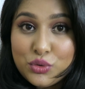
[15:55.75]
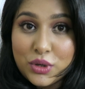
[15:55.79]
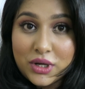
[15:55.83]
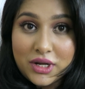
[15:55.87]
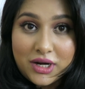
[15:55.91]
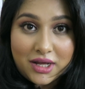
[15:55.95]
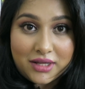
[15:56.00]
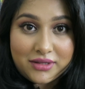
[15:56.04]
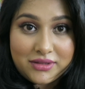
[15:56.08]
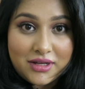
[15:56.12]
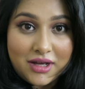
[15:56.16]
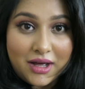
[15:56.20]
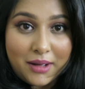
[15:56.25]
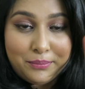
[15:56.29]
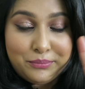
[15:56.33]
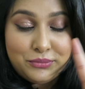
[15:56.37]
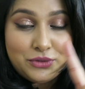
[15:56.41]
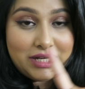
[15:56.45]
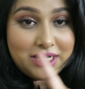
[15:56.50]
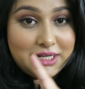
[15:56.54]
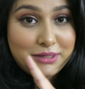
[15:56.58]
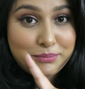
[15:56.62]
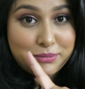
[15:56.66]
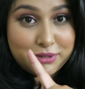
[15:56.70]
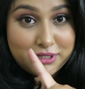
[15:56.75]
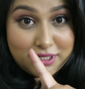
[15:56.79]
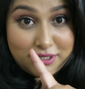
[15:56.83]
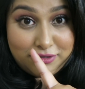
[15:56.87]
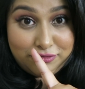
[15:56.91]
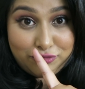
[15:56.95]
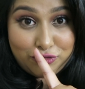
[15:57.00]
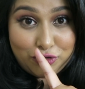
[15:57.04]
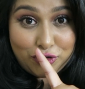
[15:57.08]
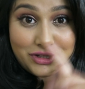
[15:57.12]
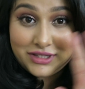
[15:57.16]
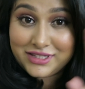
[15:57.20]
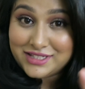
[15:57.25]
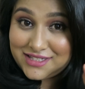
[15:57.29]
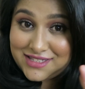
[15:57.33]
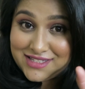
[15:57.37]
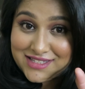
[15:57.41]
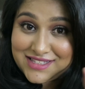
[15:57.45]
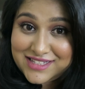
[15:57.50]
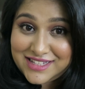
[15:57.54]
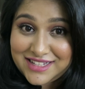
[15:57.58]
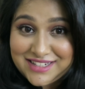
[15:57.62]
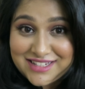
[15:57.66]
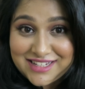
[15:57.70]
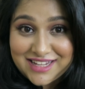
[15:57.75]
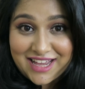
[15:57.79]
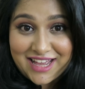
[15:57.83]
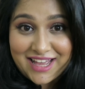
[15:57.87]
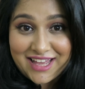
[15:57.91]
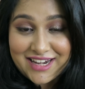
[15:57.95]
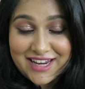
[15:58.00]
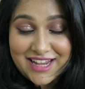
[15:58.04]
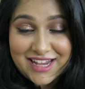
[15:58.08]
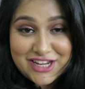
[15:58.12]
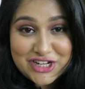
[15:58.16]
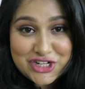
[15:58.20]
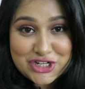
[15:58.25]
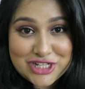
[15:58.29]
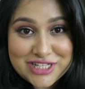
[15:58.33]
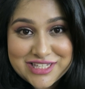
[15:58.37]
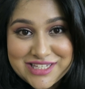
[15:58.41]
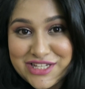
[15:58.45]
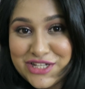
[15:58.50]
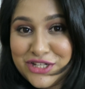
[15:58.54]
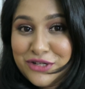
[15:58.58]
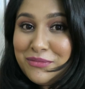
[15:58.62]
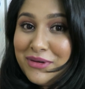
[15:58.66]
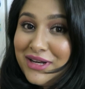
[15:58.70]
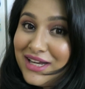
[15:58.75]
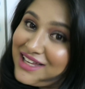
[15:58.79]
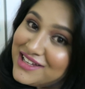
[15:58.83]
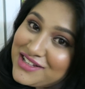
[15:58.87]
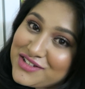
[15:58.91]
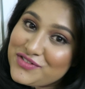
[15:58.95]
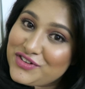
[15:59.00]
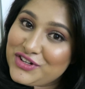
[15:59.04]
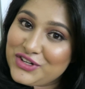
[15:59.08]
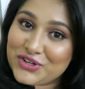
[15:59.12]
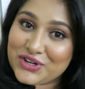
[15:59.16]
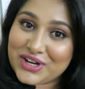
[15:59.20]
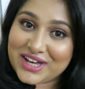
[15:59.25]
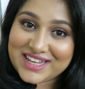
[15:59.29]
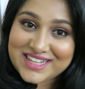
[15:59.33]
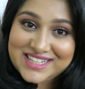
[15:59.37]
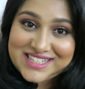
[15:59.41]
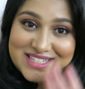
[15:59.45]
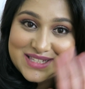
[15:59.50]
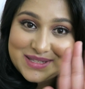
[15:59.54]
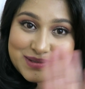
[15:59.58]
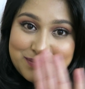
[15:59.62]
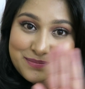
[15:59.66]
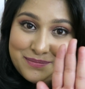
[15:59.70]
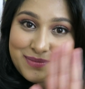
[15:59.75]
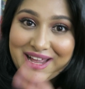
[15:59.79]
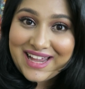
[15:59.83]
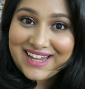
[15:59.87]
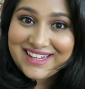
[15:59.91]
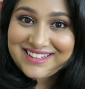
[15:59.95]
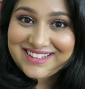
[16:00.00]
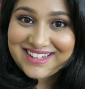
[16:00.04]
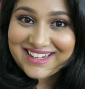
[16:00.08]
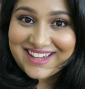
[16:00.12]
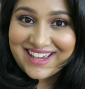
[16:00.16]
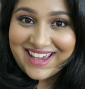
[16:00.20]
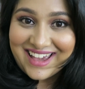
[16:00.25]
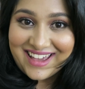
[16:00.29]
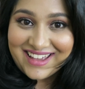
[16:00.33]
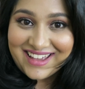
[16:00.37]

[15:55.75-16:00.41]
do another update, but if not, this is it, and I shall see you in my next video, guys. Bye, take